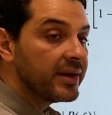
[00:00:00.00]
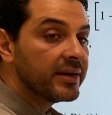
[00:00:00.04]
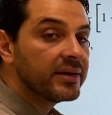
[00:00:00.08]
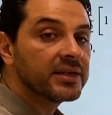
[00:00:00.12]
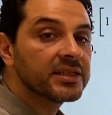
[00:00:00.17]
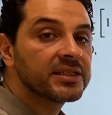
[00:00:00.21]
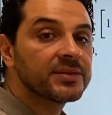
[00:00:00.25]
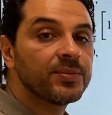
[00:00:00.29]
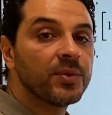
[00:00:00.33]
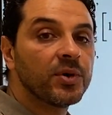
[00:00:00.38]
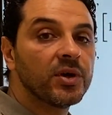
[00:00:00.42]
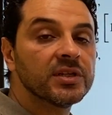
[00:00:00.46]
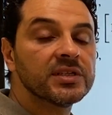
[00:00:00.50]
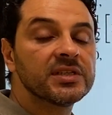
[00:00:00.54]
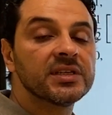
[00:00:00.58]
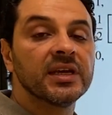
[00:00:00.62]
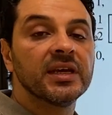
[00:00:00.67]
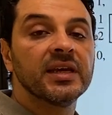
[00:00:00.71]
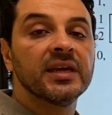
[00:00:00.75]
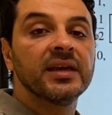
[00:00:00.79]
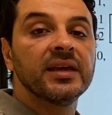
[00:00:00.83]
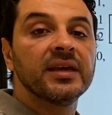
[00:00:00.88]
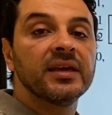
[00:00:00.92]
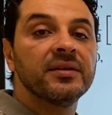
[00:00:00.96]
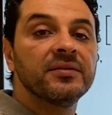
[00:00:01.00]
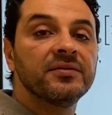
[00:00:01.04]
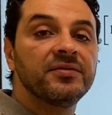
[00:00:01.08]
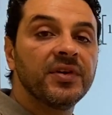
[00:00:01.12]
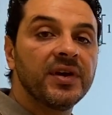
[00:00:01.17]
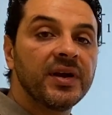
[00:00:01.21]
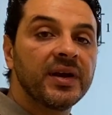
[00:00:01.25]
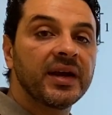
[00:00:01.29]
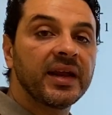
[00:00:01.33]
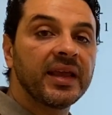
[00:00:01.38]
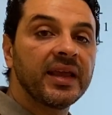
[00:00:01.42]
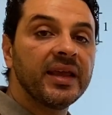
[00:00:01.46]
response
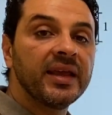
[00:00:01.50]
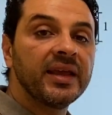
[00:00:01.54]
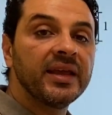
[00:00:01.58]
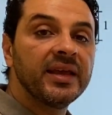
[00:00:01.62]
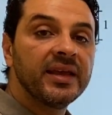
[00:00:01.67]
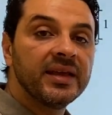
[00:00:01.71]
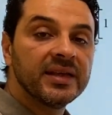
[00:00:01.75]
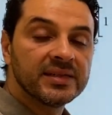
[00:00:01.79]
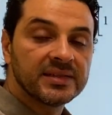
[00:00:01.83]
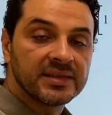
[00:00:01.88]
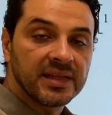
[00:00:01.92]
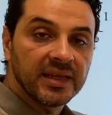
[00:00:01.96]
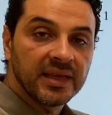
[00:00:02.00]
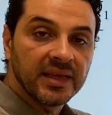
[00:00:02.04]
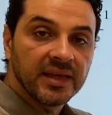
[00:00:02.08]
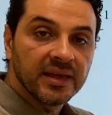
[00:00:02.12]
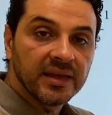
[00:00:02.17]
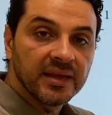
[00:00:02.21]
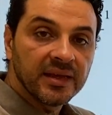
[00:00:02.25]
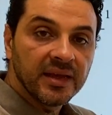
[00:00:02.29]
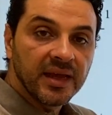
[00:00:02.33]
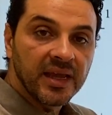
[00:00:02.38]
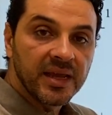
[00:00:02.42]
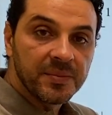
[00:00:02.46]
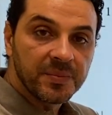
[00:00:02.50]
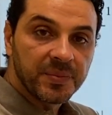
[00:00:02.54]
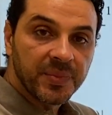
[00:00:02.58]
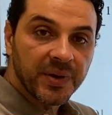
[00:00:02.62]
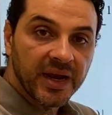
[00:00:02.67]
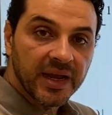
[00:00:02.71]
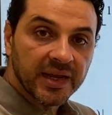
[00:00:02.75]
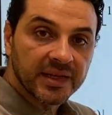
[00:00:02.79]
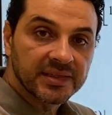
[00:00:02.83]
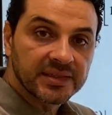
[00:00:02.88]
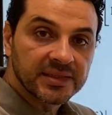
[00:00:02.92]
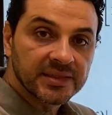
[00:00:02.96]
very easily in
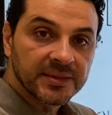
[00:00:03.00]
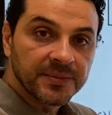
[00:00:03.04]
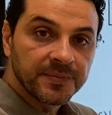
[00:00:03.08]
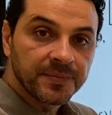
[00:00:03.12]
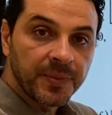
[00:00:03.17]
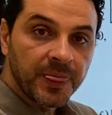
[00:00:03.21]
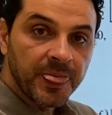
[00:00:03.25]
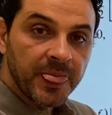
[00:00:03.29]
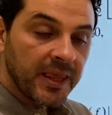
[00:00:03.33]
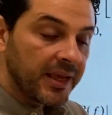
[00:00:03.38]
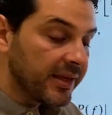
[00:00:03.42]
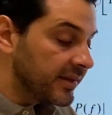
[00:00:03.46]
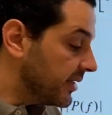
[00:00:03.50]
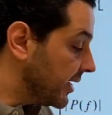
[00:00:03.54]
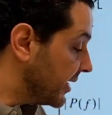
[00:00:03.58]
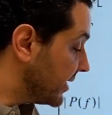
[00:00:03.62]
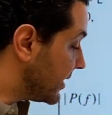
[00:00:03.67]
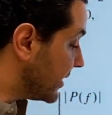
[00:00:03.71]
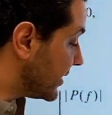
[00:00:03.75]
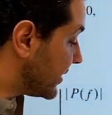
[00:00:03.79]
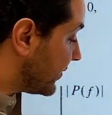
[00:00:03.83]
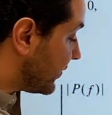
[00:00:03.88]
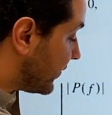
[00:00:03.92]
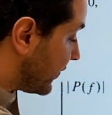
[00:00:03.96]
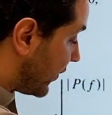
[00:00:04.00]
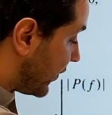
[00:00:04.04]
practice. This is